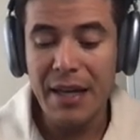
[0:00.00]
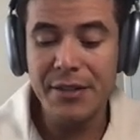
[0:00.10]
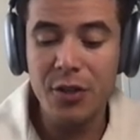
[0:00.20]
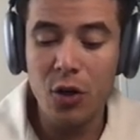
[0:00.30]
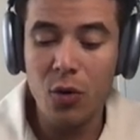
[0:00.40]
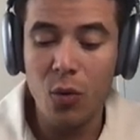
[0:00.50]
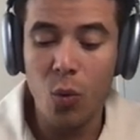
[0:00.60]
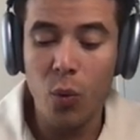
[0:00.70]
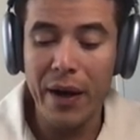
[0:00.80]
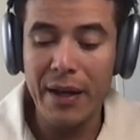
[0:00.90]
And so
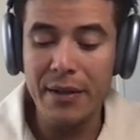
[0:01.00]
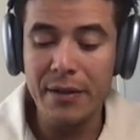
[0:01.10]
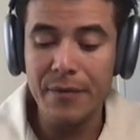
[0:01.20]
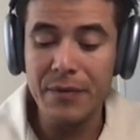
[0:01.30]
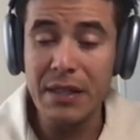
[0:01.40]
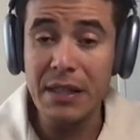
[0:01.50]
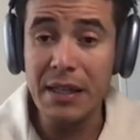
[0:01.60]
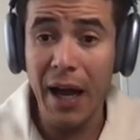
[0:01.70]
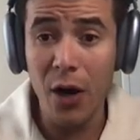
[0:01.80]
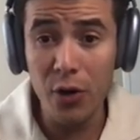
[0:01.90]
when
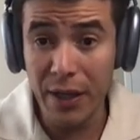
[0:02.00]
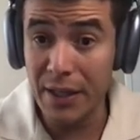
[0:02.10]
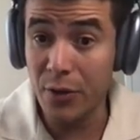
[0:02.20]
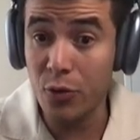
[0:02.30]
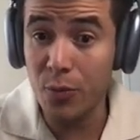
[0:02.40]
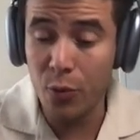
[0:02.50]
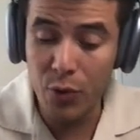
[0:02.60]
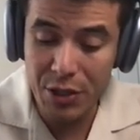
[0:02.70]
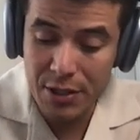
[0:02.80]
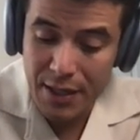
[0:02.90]
the alkene group
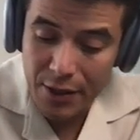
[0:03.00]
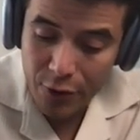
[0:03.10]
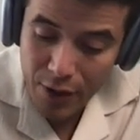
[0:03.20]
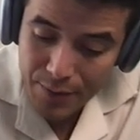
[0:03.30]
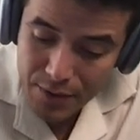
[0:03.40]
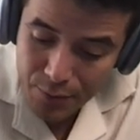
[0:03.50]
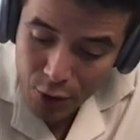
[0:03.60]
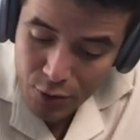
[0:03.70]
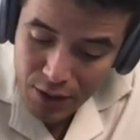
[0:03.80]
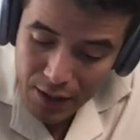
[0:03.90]
reaches out and grabs the
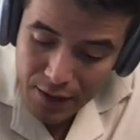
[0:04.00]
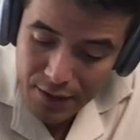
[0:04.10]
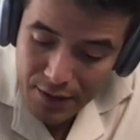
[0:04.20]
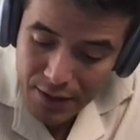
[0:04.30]
proton,